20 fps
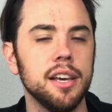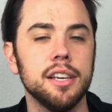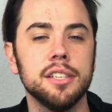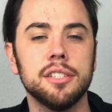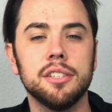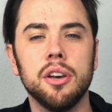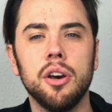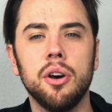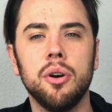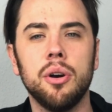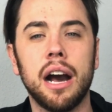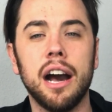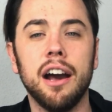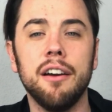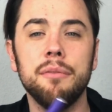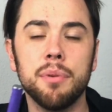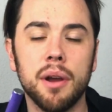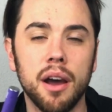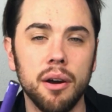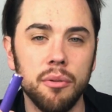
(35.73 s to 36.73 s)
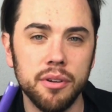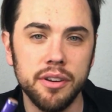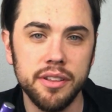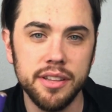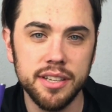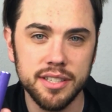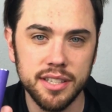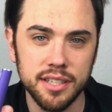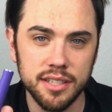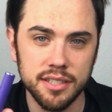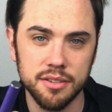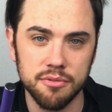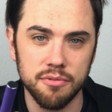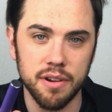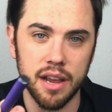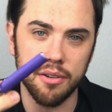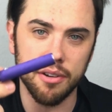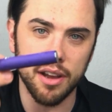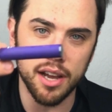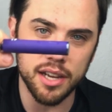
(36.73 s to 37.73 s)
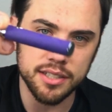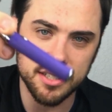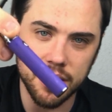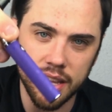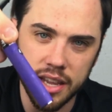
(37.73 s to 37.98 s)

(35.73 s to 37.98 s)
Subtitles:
So I brought one of these things to Red Rocks,